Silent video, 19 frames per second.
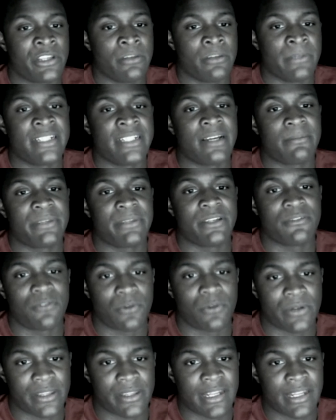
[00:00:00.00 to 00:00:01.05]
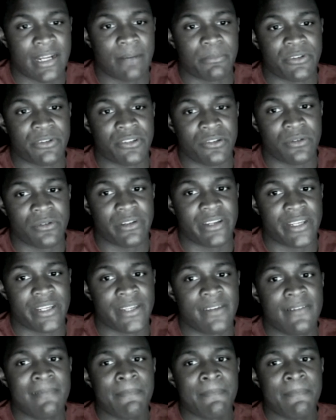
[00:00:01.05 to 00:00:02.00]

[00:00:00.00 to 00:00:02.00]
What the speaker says: you might not be afforded that opportunity.